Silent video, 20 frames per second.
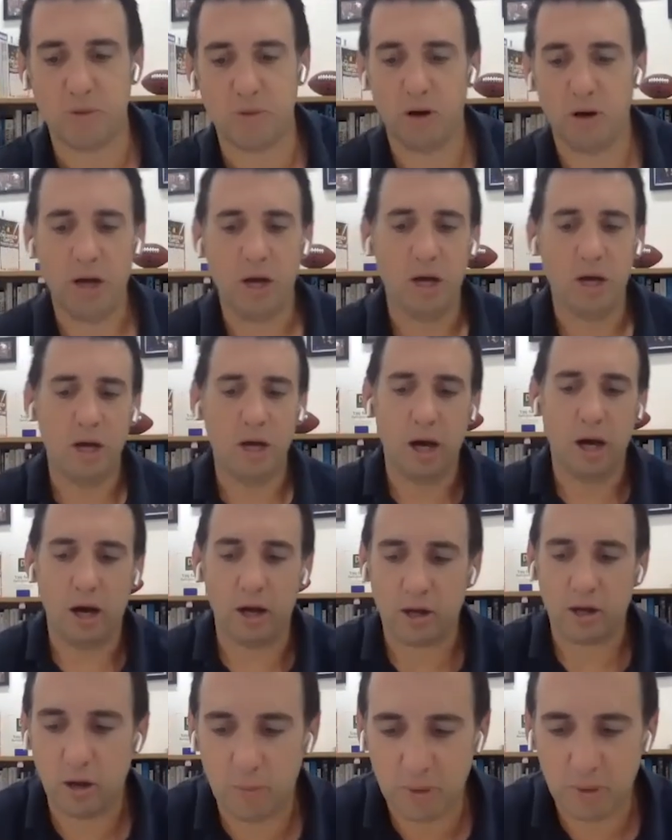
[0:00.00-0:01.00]
Mark,
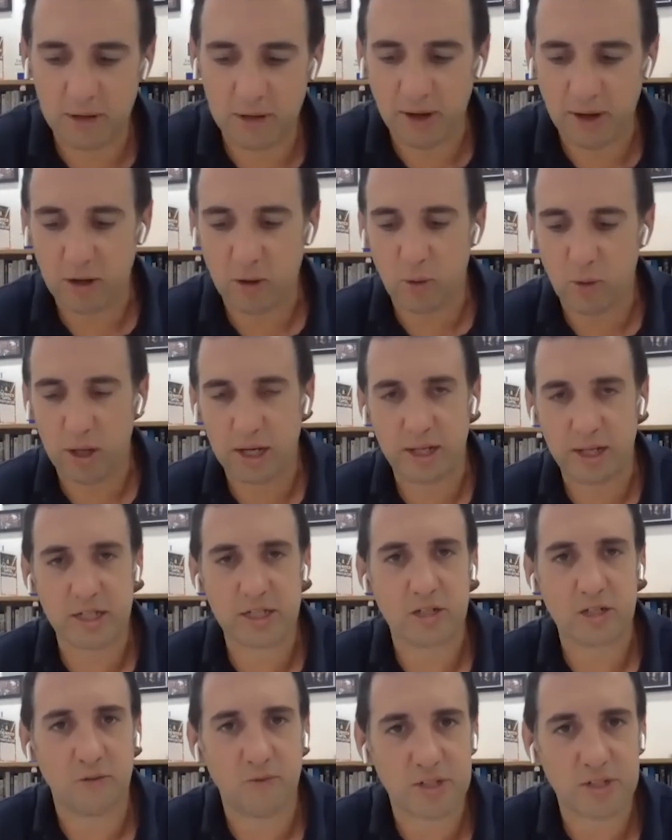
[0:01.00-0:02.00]
I can't believe how quickly
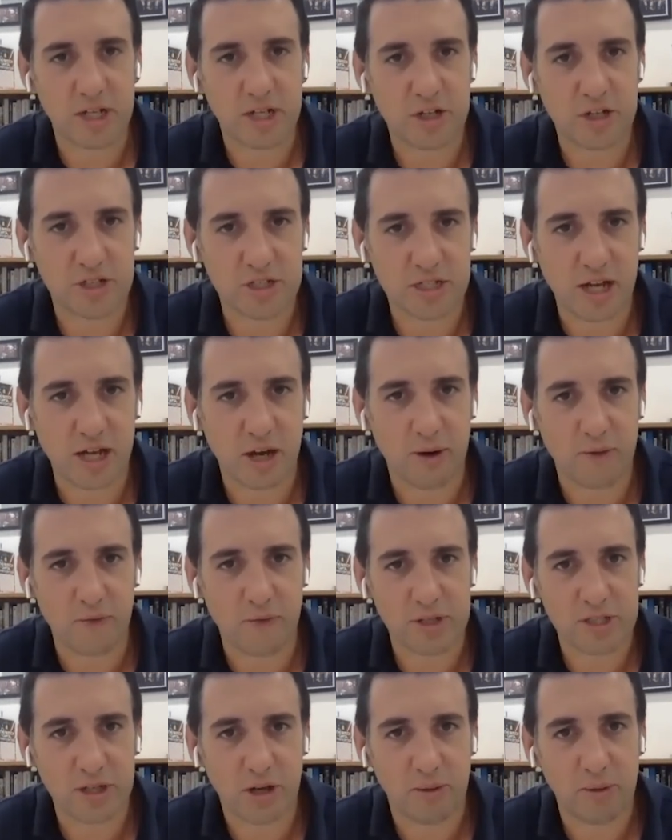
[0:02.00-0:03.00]
these conversations go
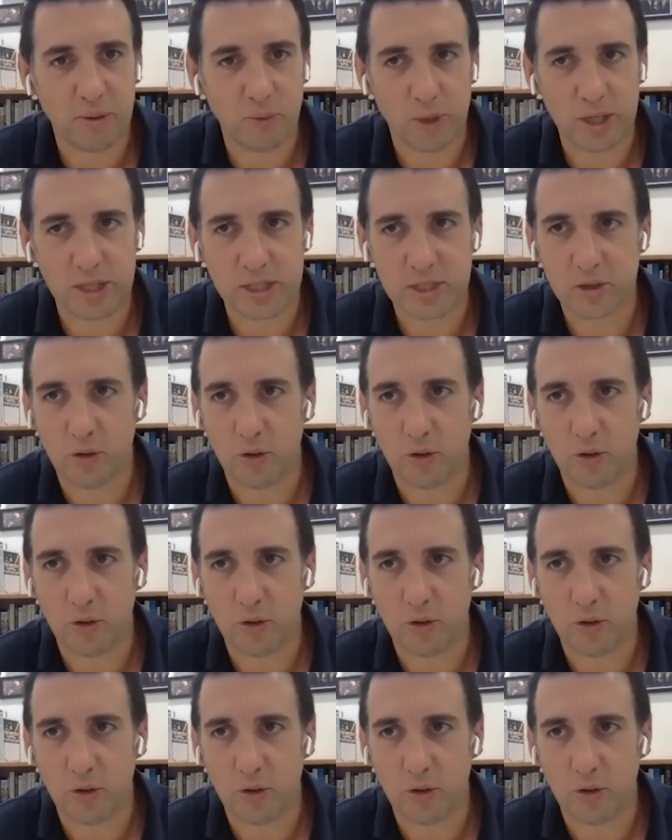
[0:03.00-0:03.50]
every time that we